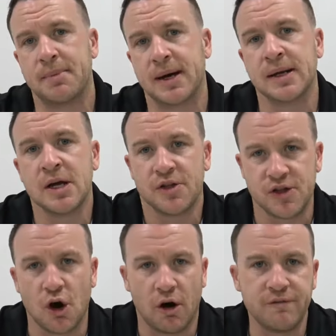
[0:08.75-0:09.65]
but
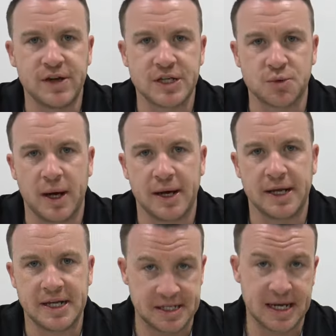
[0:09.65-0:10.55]
the obvious one
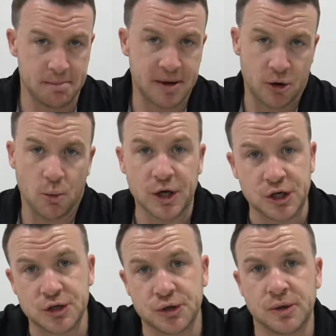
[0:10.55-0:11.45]
is to get better at what you
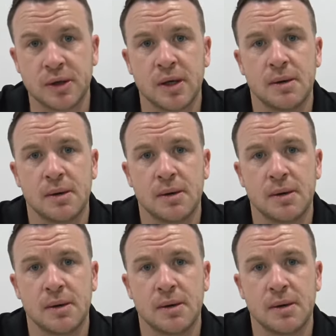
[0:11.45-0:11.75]
do.